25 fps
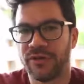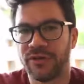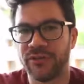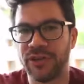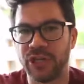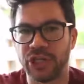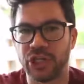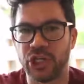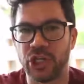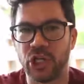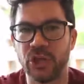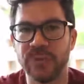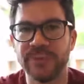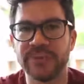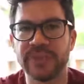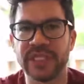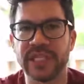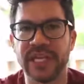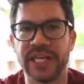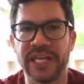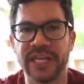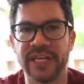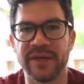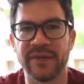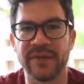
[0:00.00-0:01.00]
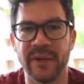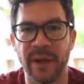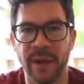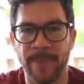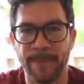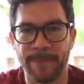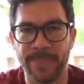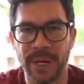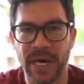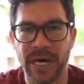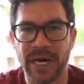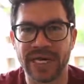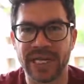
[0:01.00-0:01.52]
the accumulated
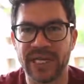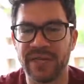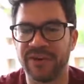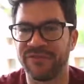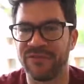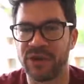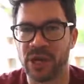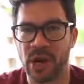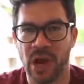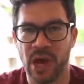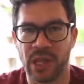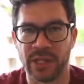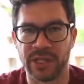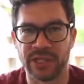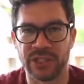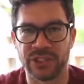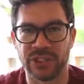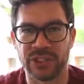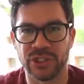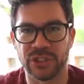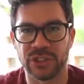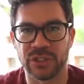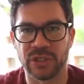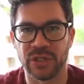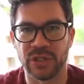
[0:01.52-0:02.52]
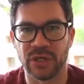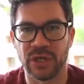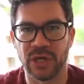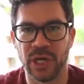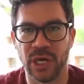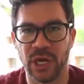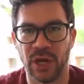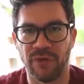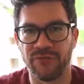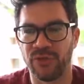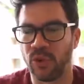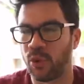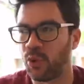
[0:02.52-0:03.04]
body of knowledge
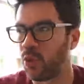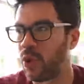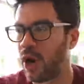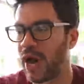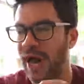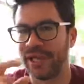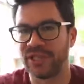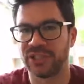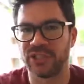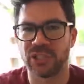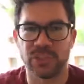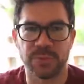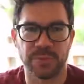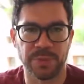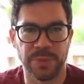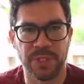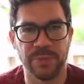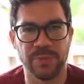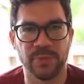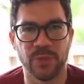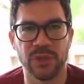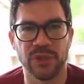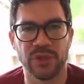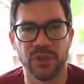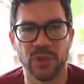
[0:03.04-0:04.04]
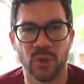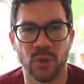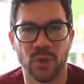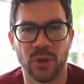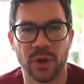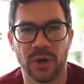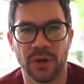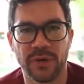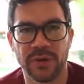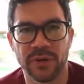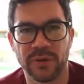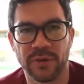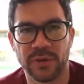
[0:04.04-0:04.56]
of the wisest people in the
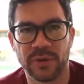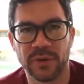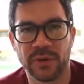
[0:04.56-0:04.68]
world?